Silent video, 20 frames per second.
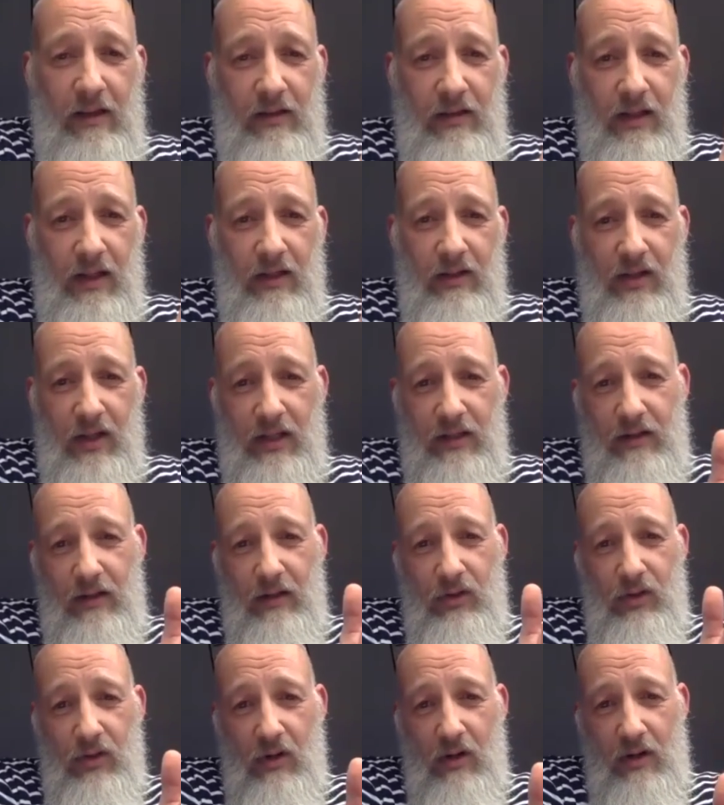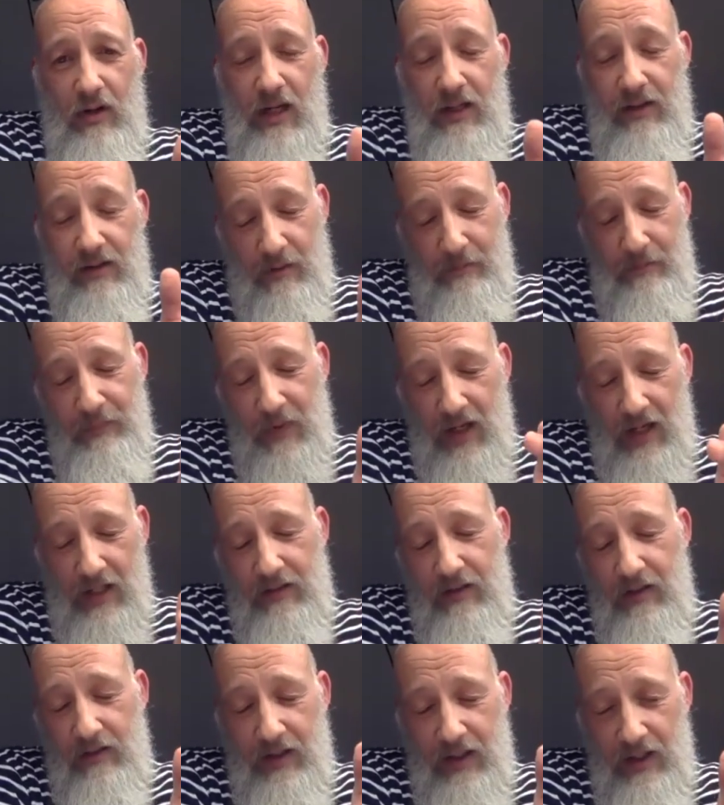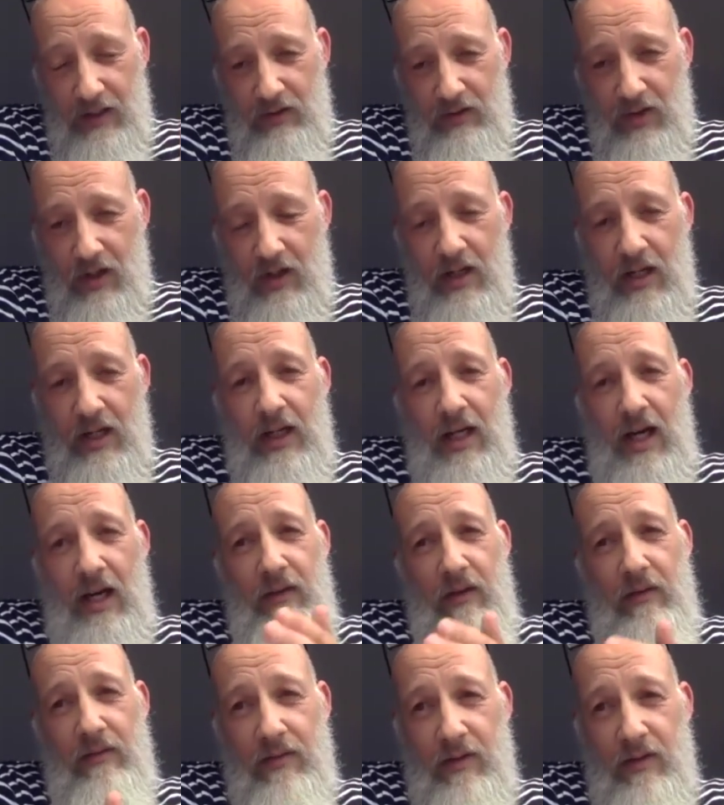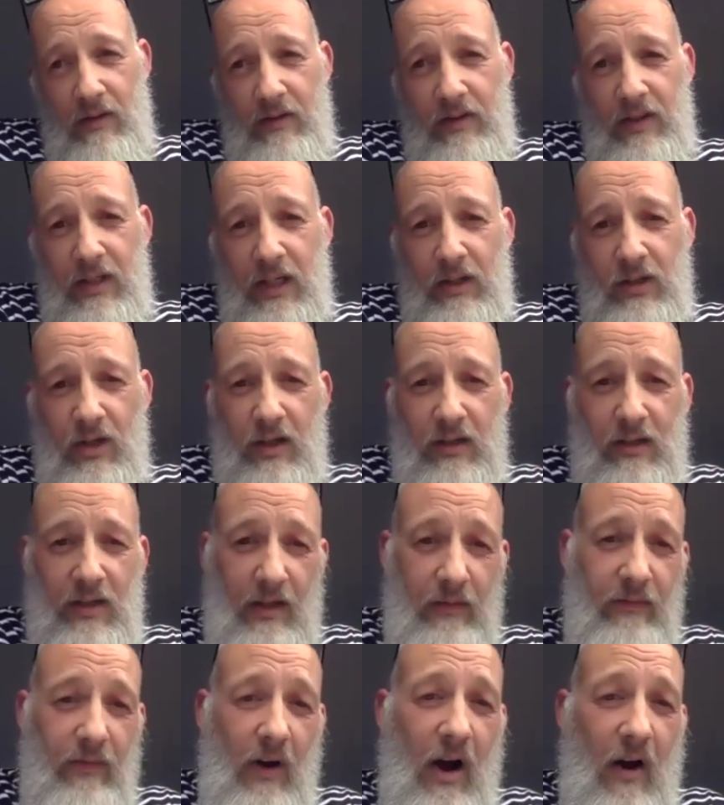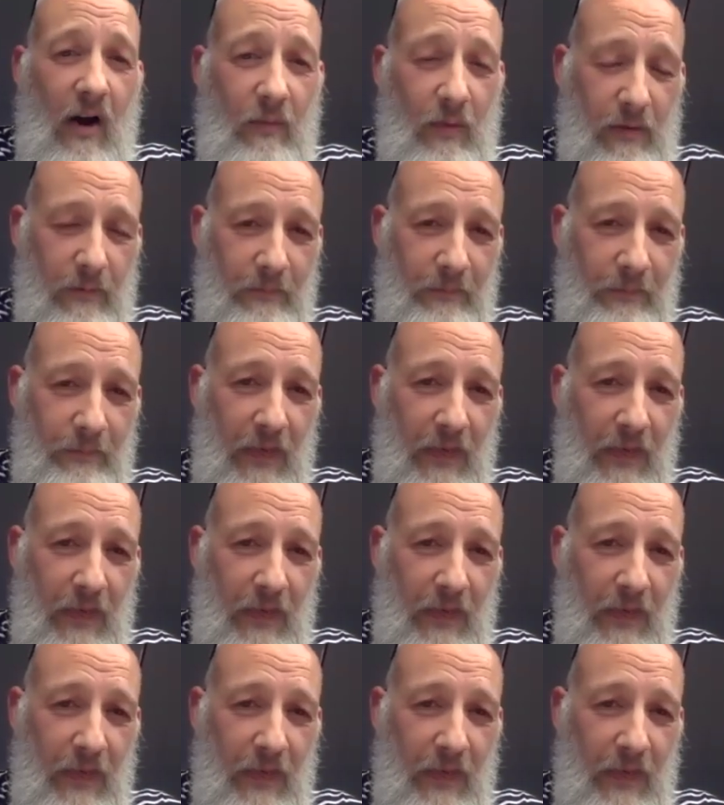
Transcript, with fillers: teacher is the child is the is the teacher and the third teacher is the environment